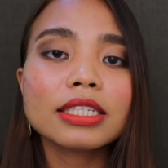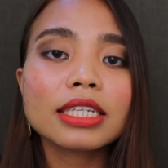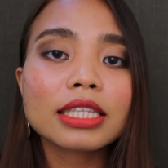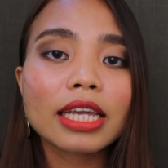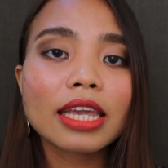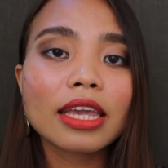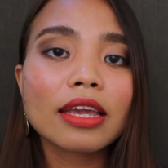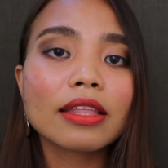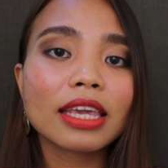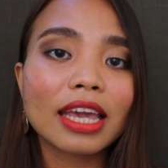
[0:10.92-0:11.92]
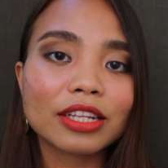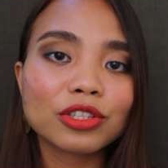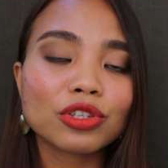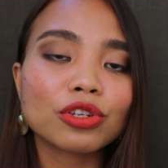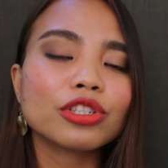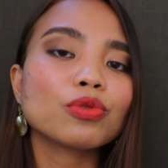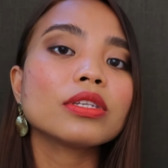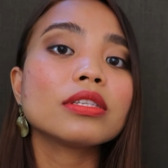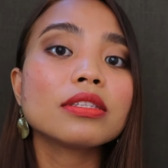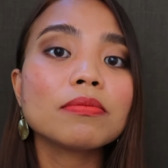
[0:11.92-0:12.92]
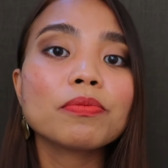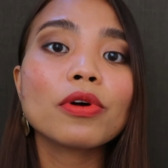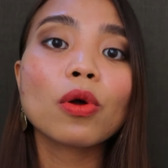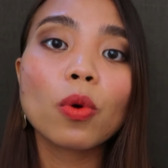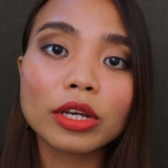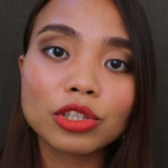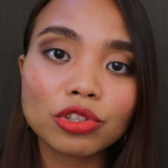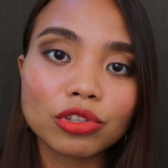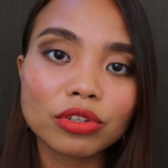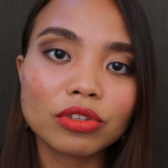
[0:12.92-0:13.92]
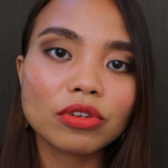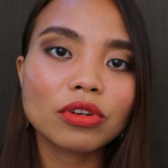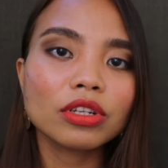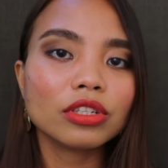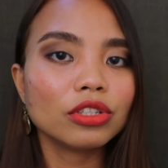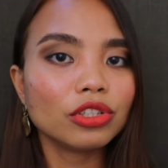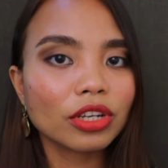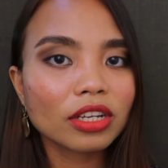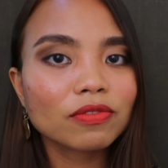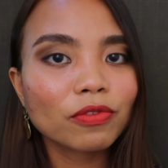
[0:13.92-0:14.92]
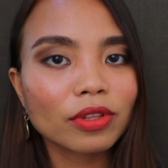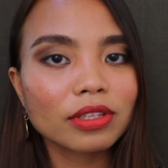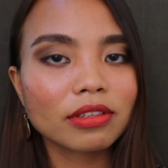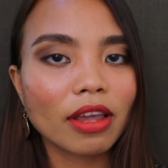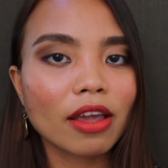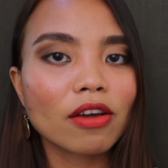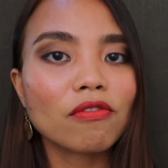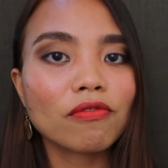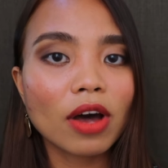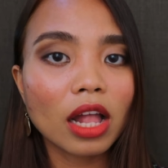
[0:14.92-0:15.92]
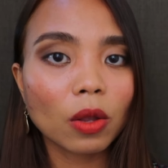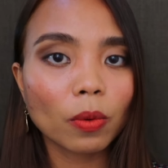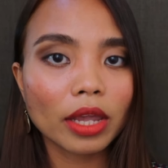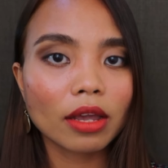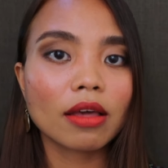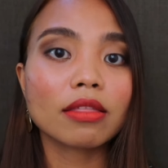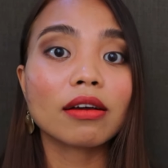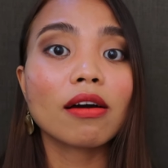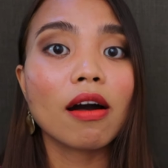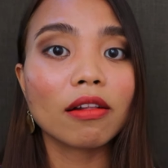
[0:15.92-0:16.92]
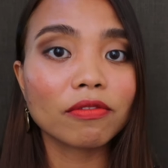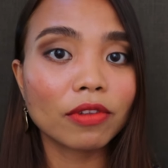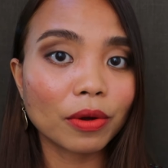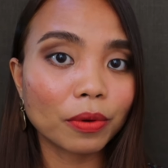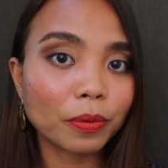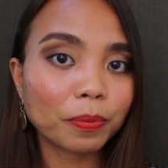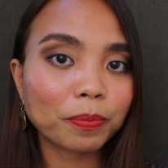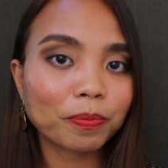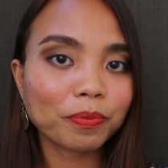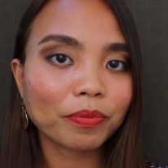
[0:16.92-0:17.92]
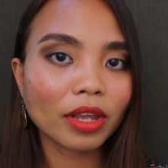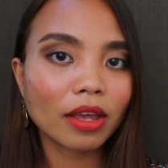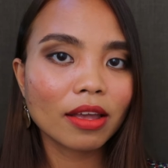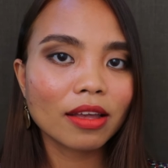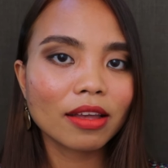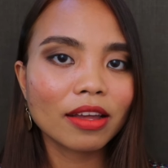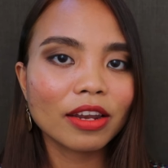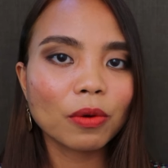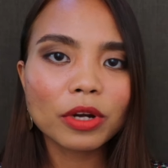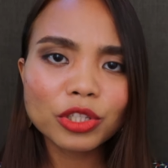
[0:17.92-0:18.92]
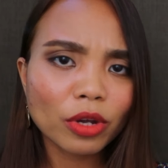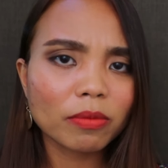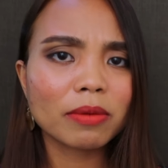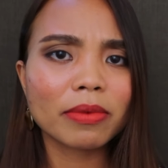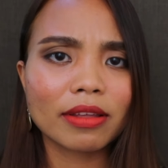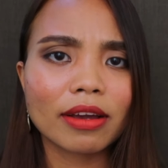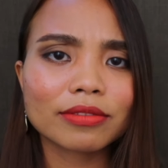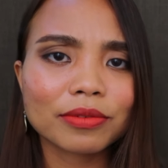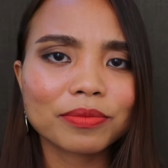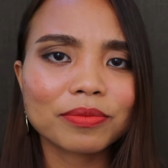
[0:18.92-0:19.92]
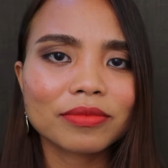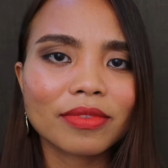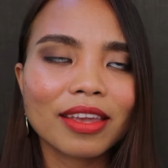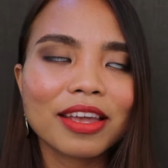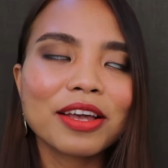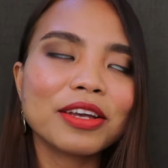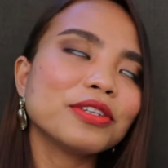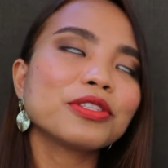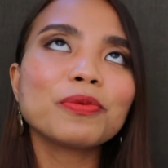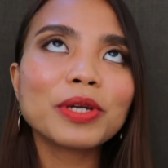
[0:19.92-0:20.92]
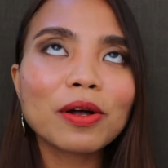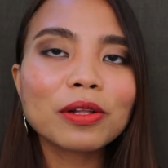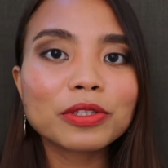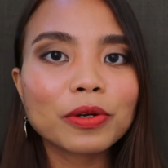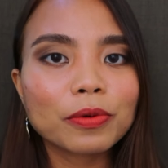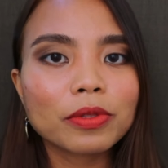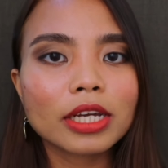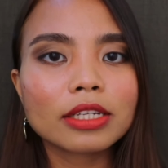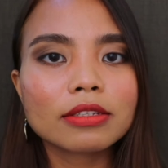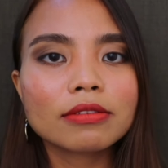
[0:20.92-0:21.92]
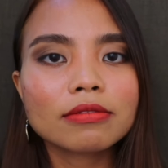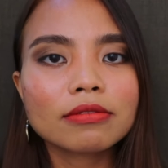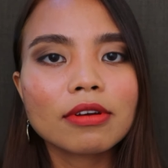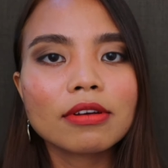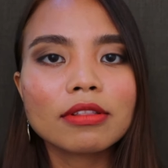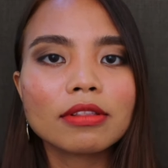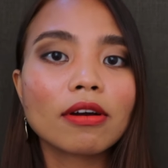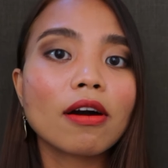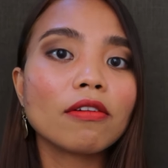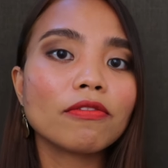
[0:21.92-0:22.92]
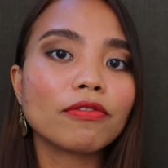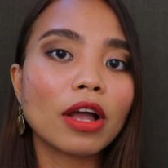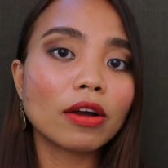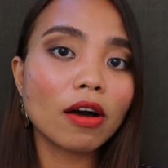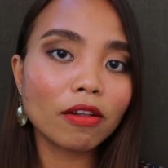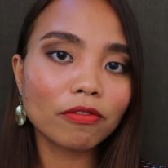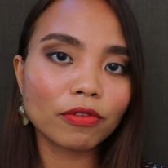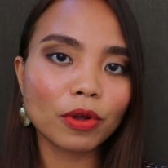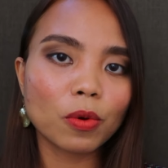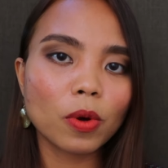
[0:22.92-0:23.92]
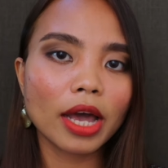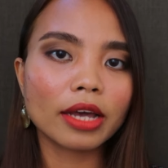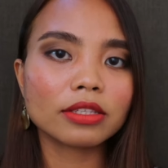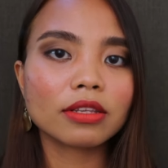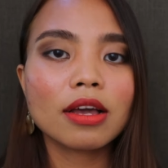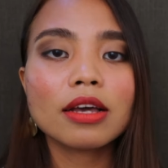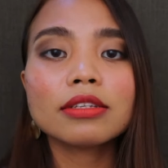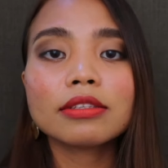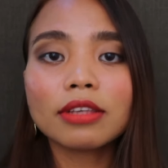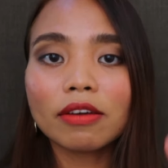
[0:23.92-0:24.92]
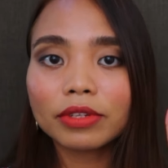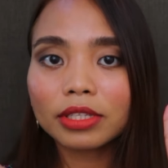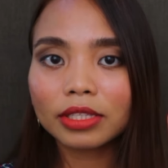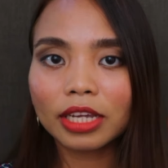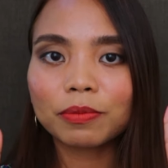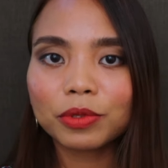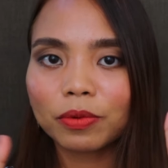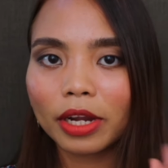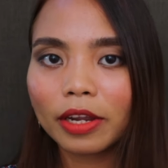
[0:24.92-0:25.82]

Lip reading: delaying the answer to a simple question just for the sake of following the call flow. Now, what do I mean by that? So, we all know that a call flow has 7 steps,